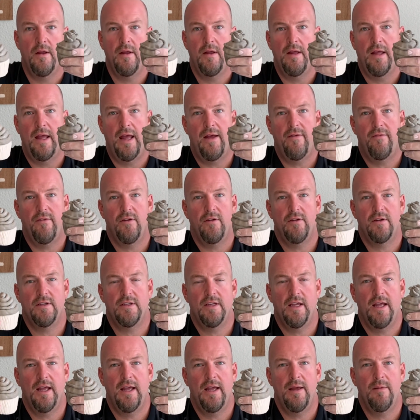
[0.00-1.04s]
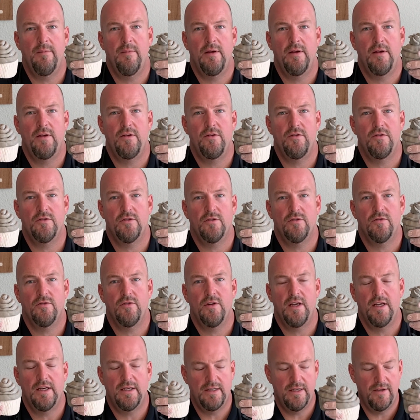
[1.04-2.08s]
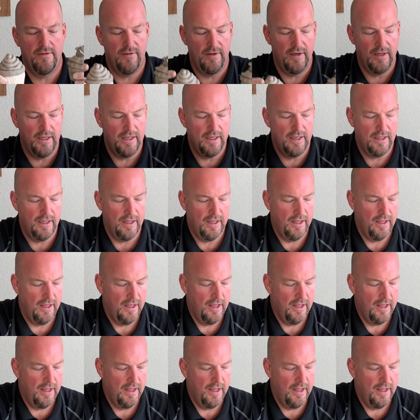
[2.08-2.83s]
Have a good time. Use your creativity.